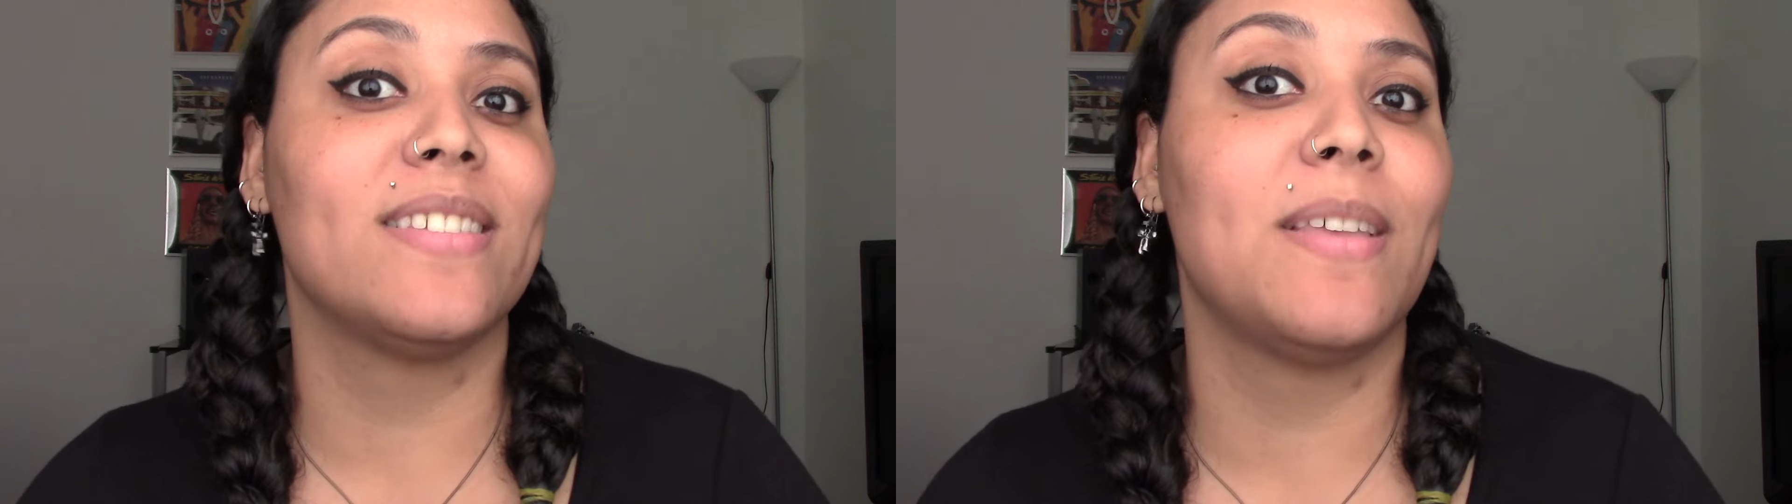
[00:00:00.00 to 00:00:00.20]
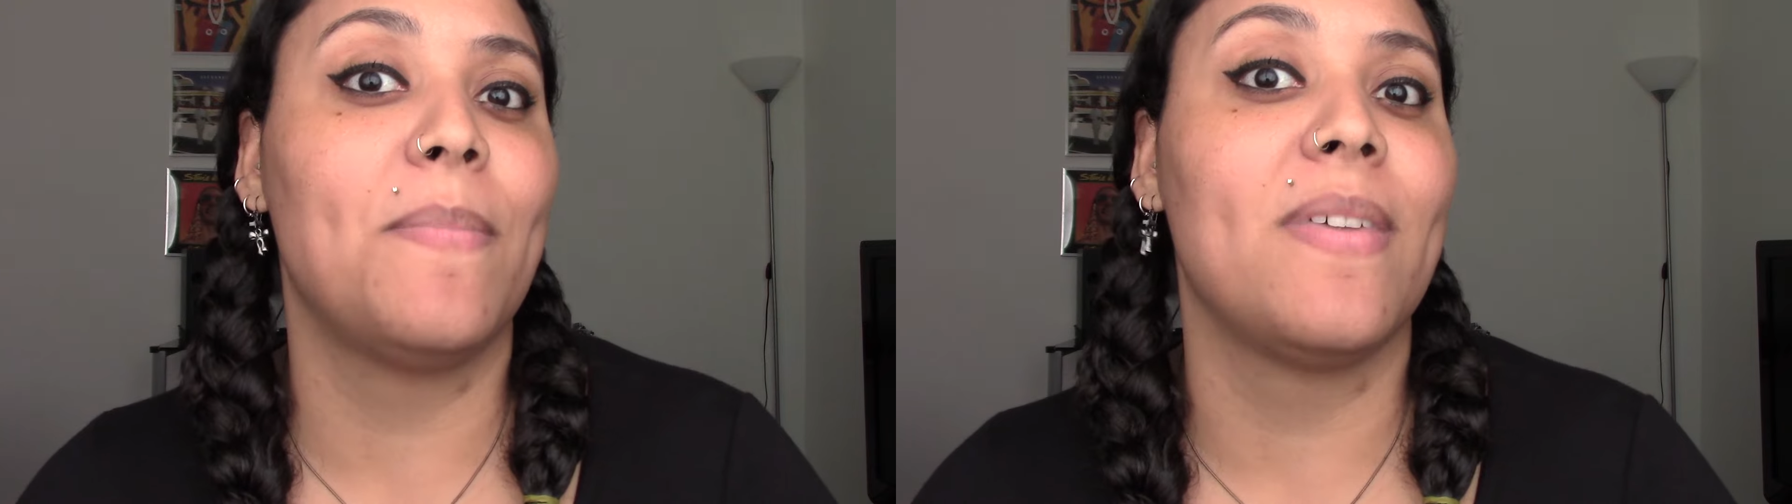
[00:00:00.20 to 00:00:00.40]

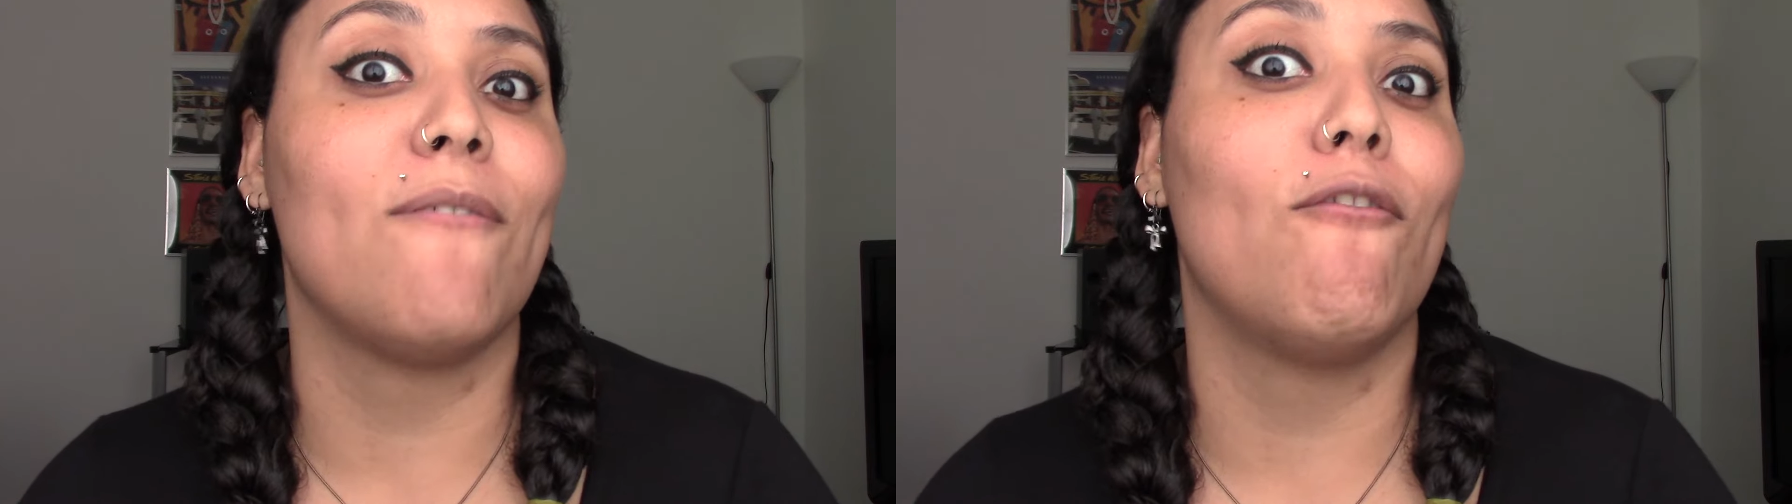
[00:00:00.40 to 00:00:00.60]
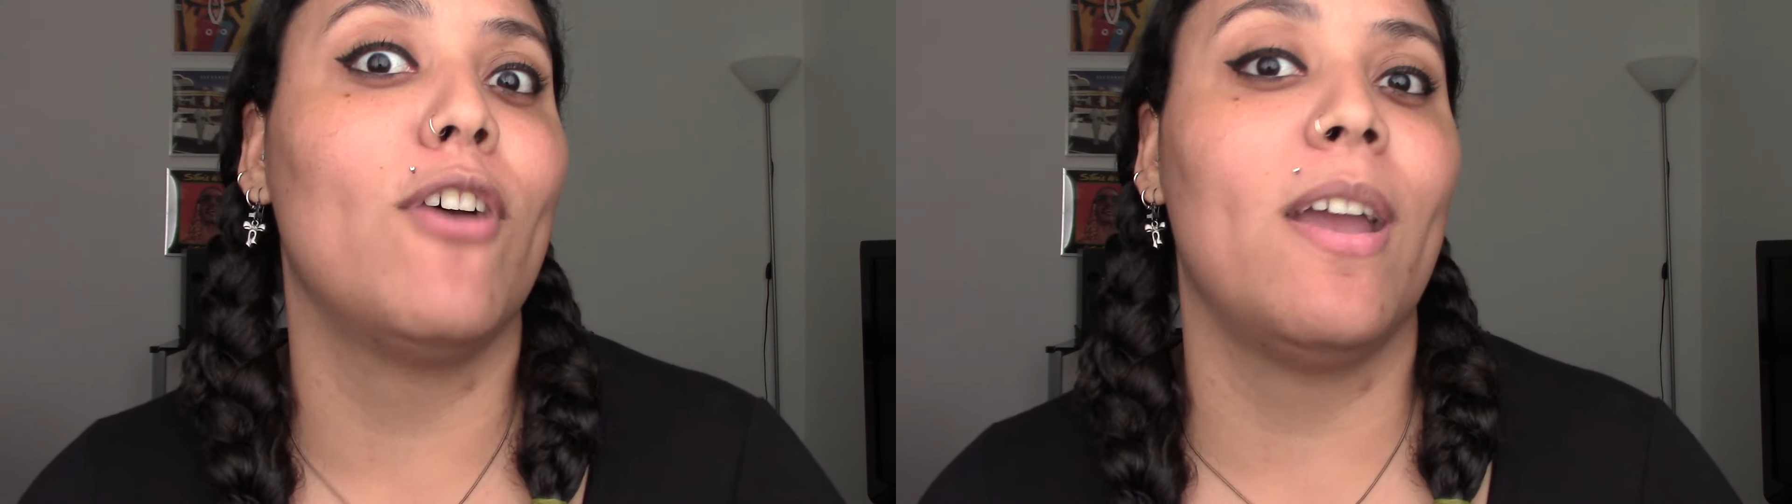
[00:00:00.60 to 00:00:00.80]

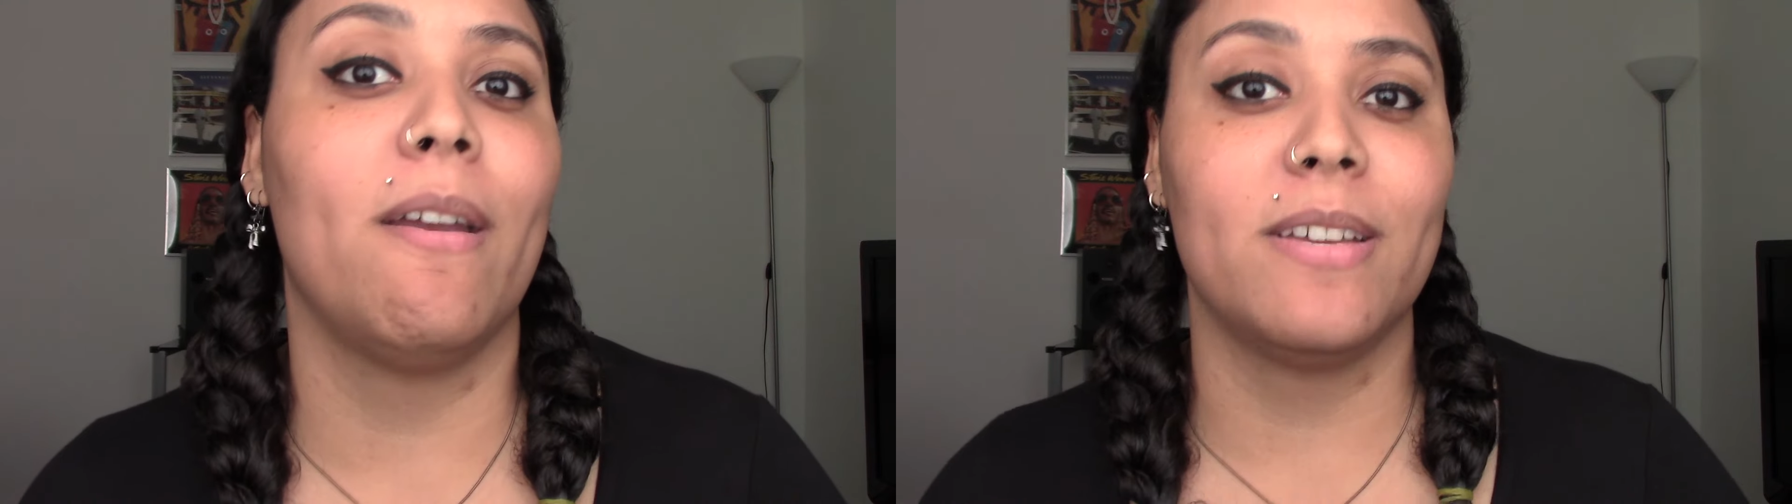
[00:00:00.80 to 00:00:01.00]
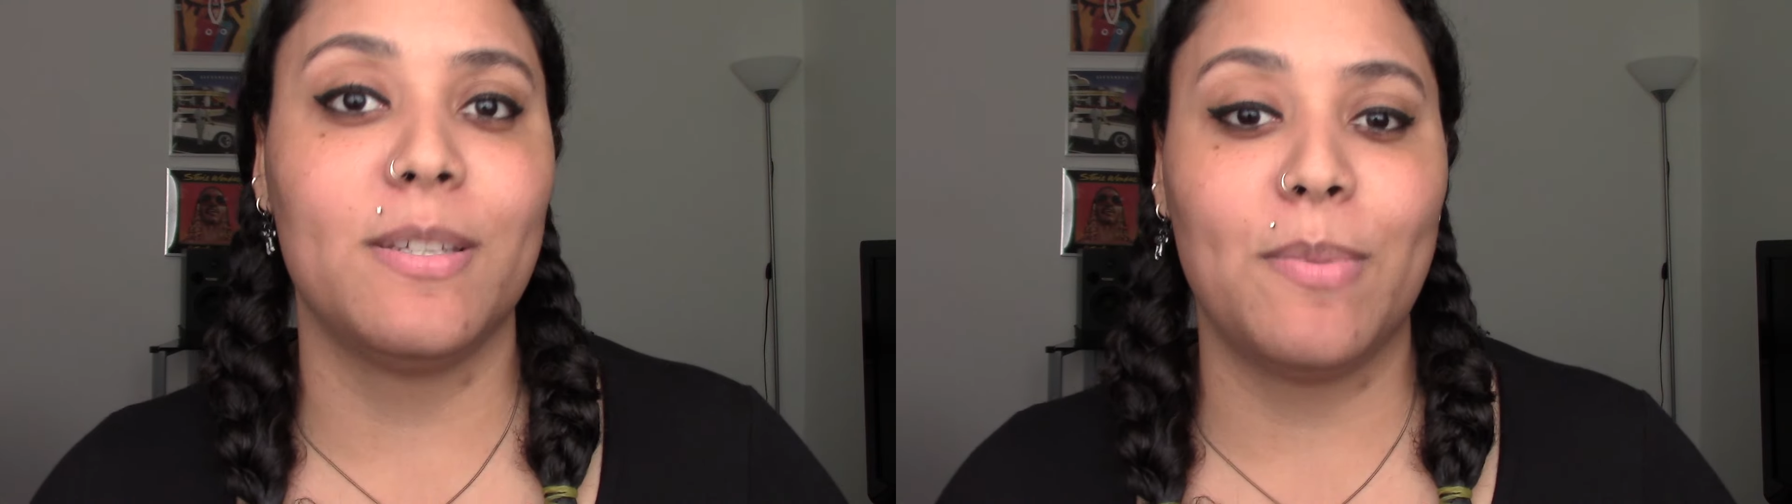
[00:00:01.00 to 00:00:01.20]
something
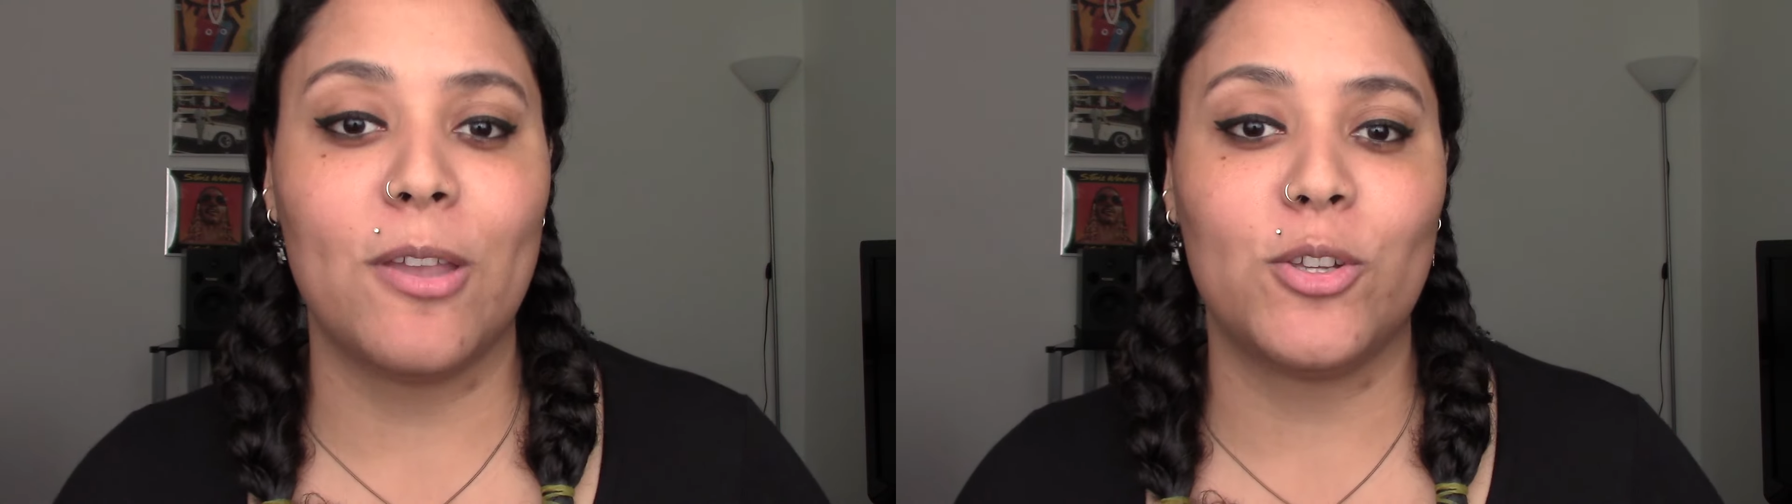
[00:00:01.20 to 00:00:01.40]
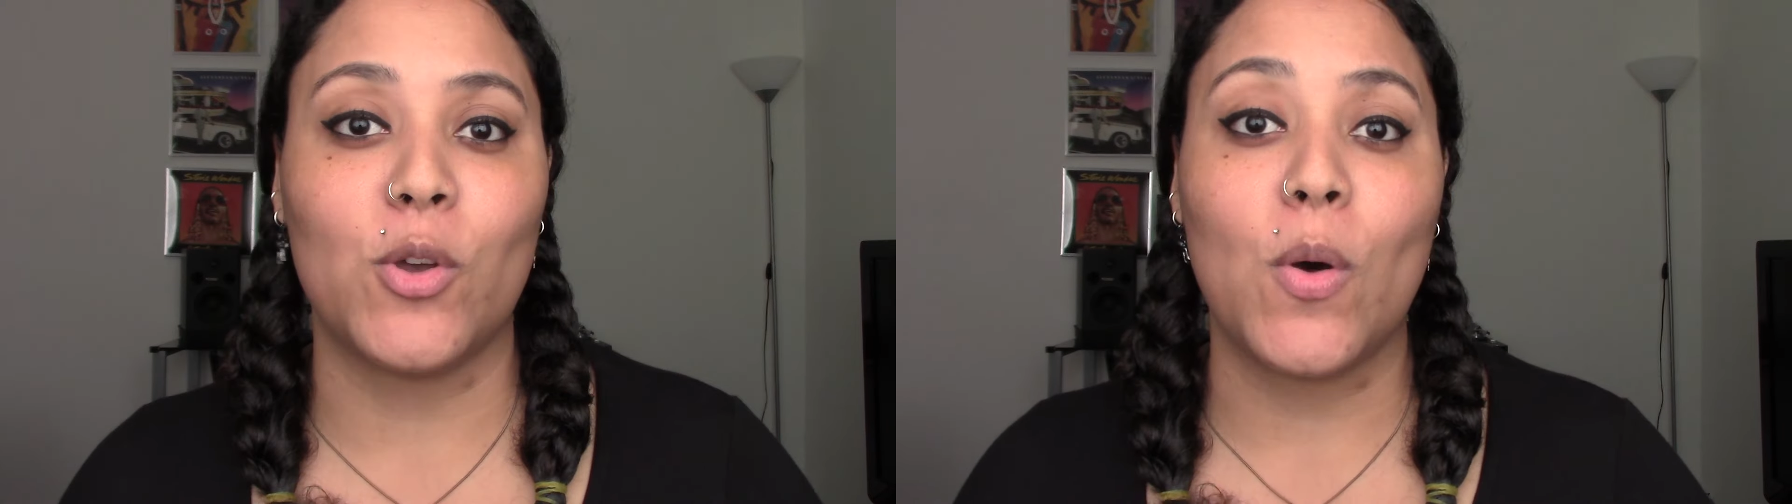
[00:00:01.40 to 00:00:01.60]
very
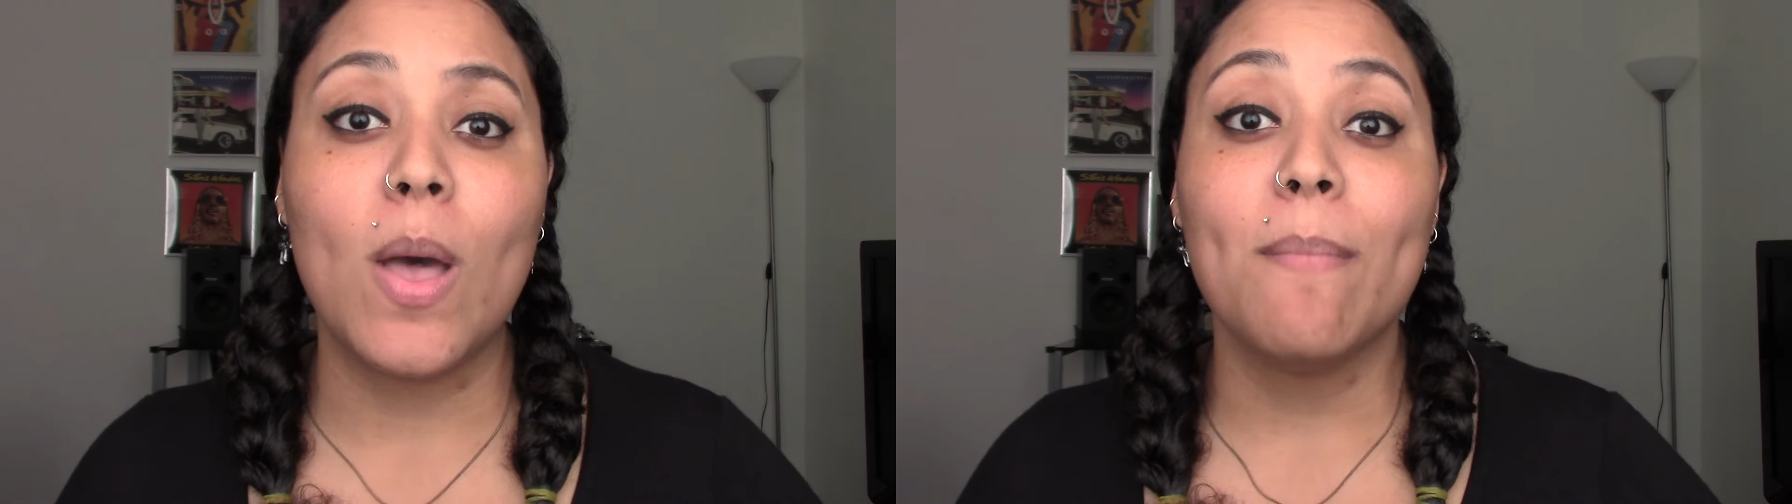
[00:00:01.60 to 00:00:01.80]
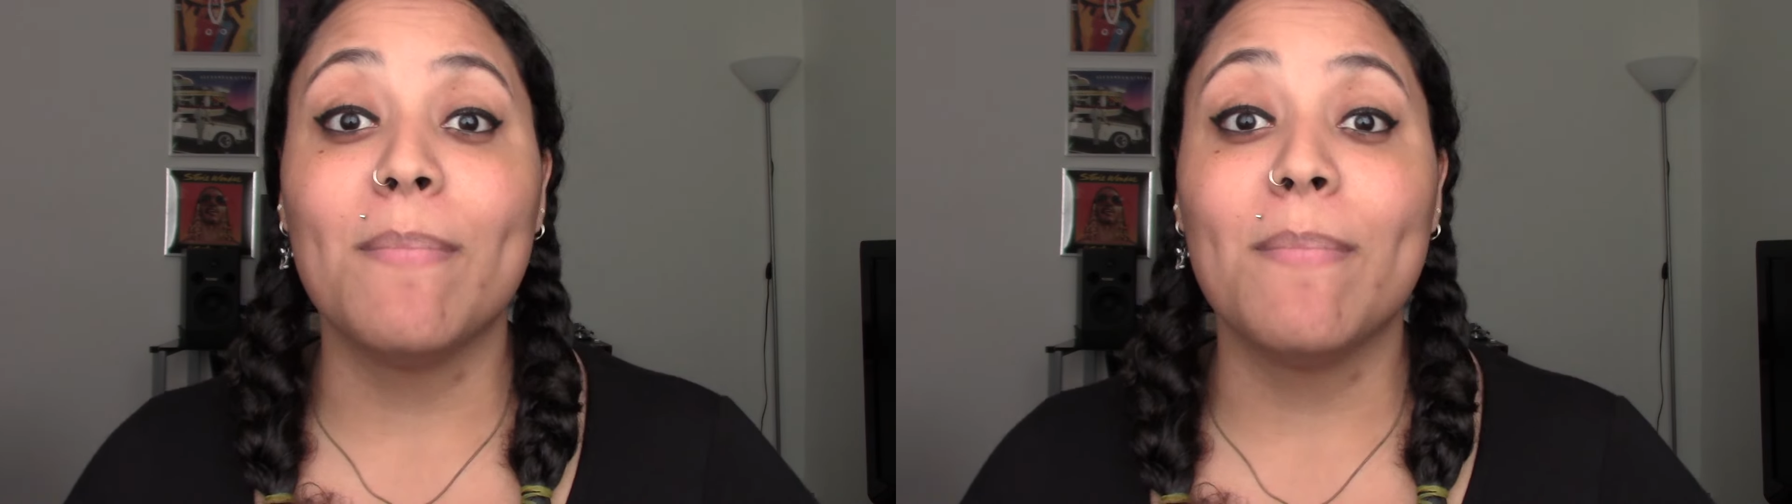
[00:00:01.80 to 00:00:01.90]
special.